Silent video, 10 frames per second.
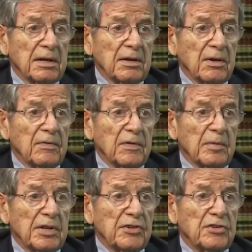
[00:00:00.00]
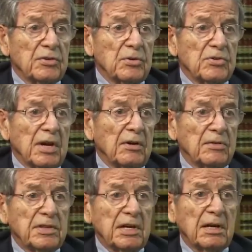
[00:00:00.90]
you know, from other schools. I
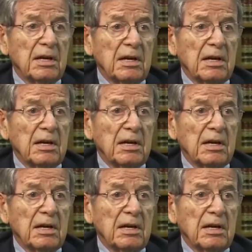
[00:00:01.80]
don't think,